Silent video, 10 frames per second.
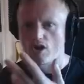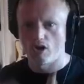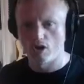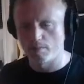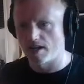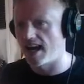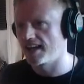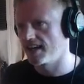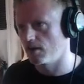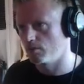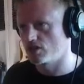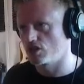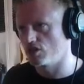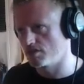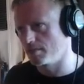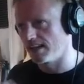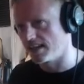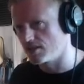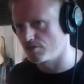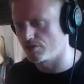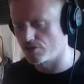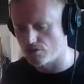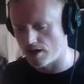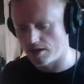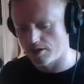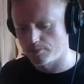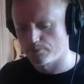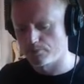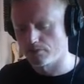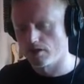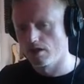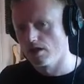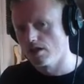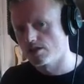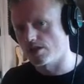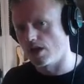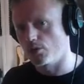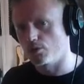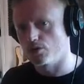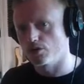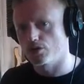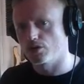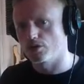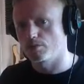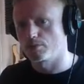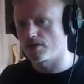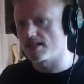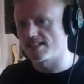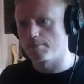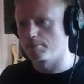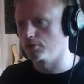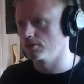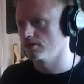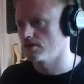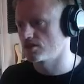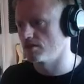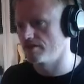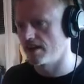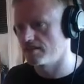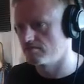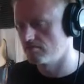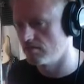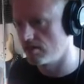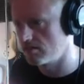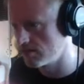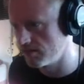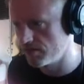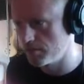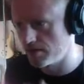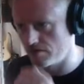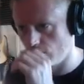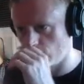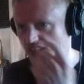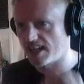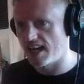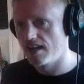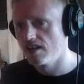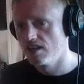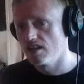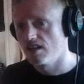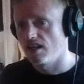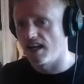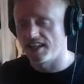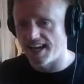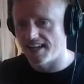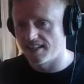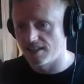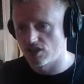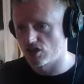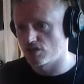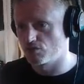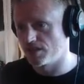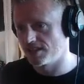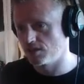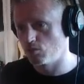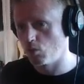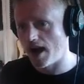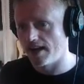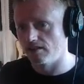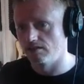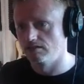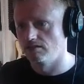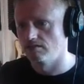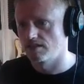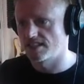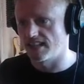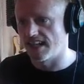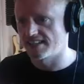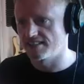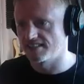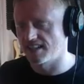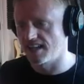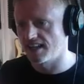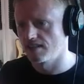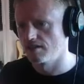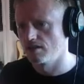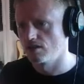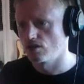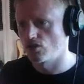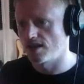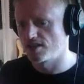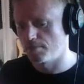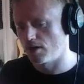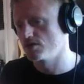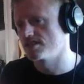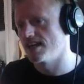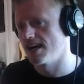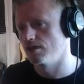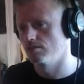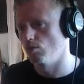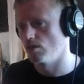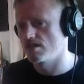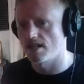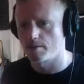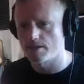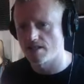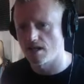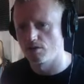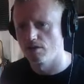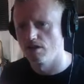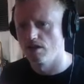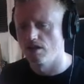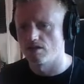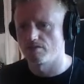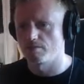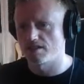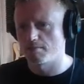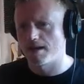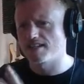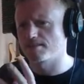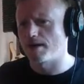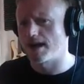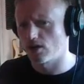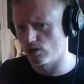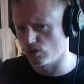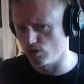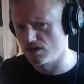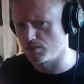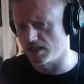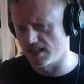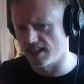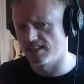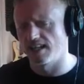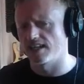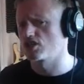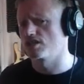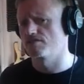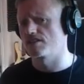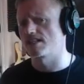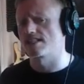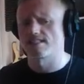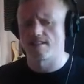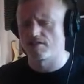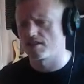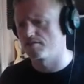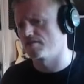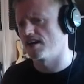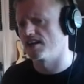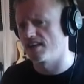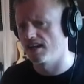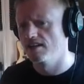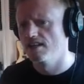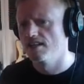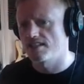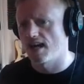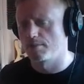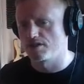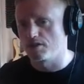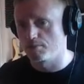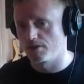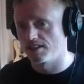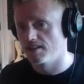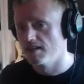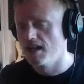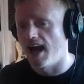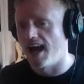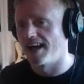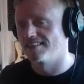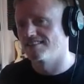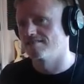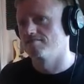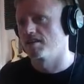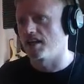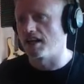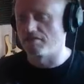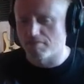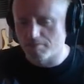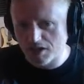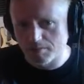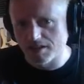open hi-hat, which I use a bit later in the track. So pretty simple. So if I give you a bit of a look here, again, it's just a really well selected kick, transposed down 1 semitone. It's from this amazing pack called Ultimate Kick Collection. If you can find that, it's absolutely brilliant. And if I'm going to be